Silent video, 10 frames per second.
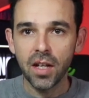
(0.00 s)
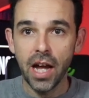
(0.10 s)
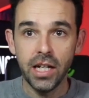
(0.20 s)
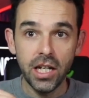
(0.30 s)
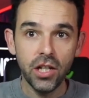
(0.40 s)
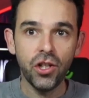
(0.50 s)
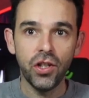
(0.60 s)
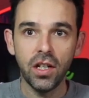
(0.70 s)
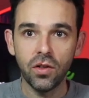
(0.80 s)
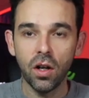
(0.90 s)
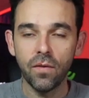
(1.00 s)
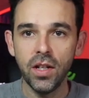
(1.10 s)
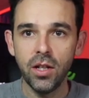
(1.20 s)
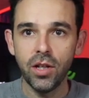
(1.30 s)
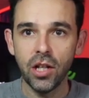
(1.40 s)
and each TikTok
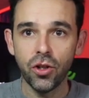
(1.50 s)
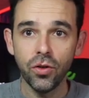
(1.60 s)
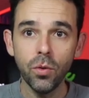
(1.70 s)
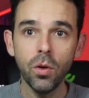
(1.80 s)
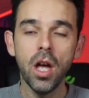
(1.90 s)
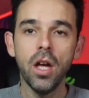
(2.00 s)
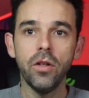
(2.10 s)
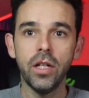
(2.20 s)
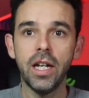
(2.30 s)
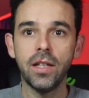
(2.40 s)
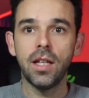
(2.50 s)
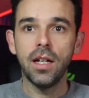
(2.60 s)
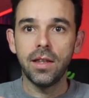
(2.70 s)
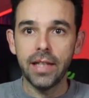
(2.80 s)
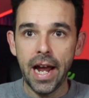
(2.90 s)
video that you do, you get
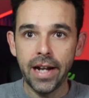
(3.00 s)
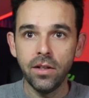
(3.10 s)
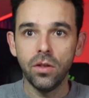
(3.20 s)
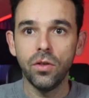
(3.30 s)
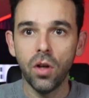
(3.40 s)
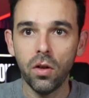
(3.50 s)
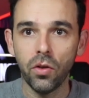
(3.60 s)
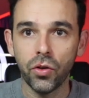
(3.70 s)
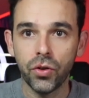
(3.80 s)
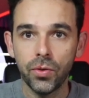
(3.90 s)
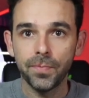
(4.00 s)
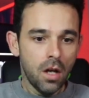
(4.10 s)
$10.